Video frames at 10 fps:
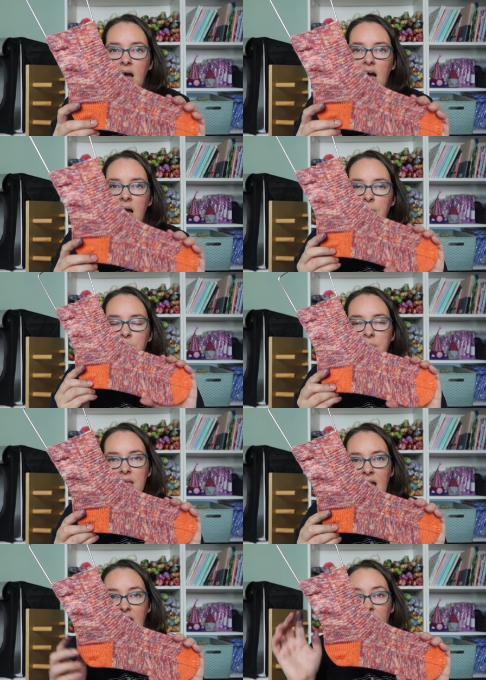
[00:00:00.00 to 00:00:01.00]

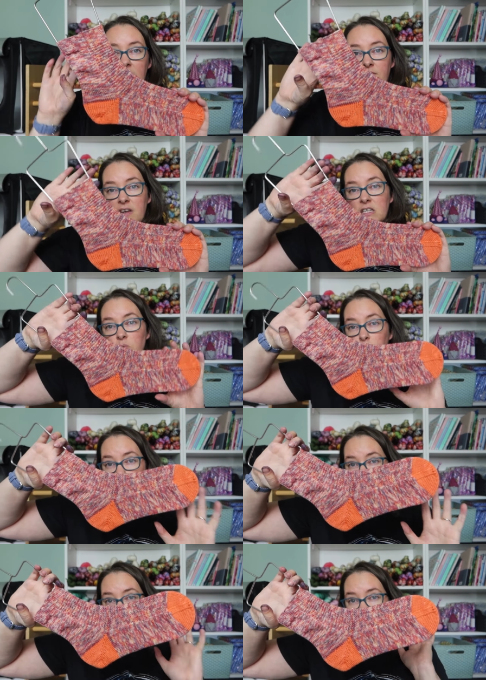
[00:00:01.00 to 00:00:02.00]
But yeah, I finished
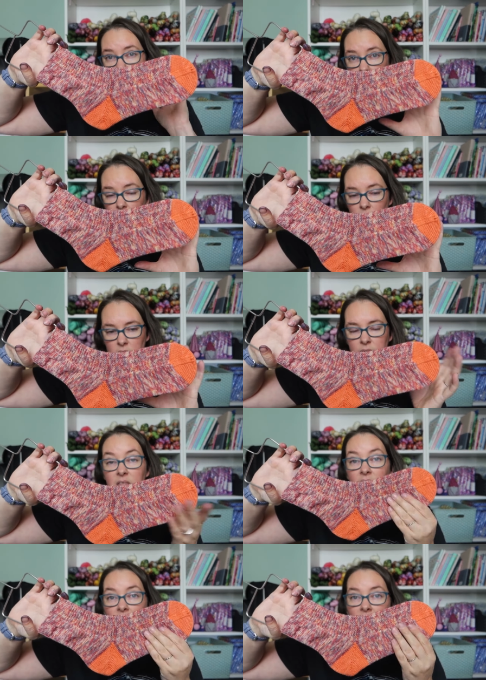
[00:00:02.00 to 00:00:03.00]
1 sock.
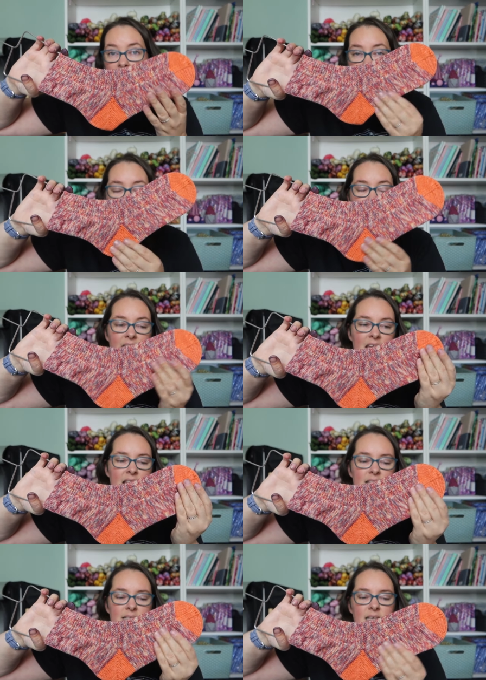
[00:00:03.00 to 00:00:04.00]
The yarn, again,
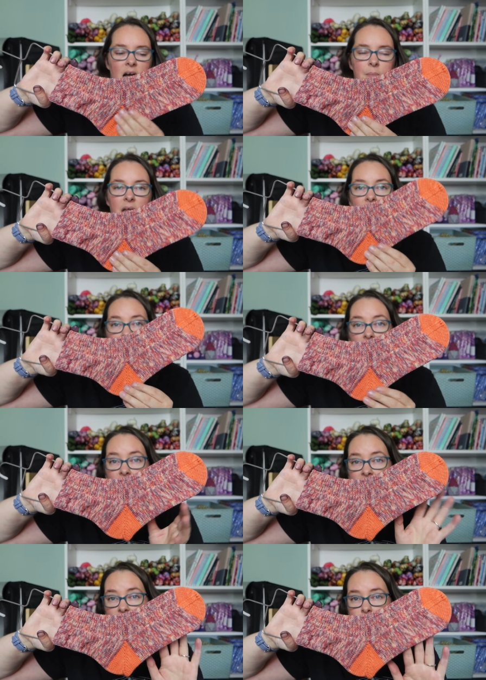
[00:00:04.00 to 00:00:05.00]
is another
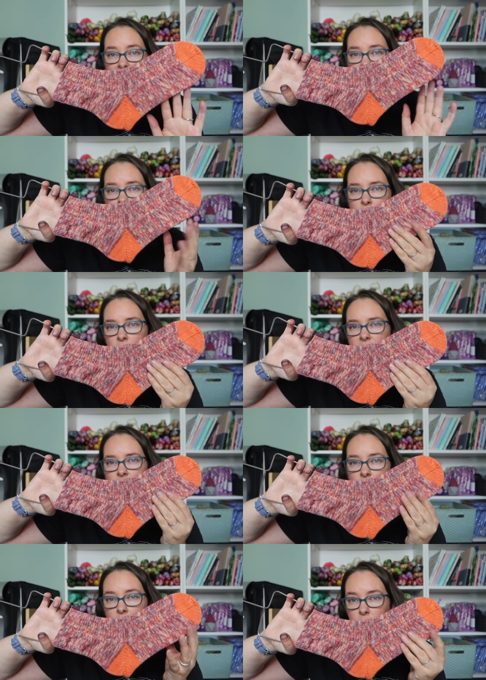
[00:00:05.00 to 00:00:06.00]
Craft House Magic
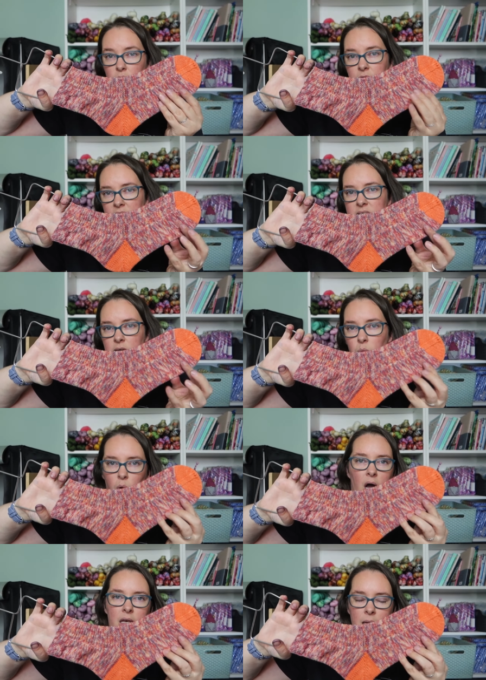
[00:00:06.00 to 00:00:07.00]
Music from the Movies
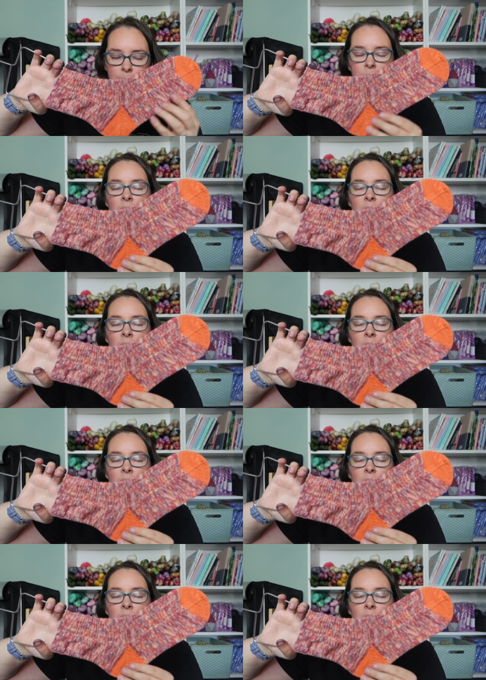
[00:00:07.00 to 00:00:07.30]
one.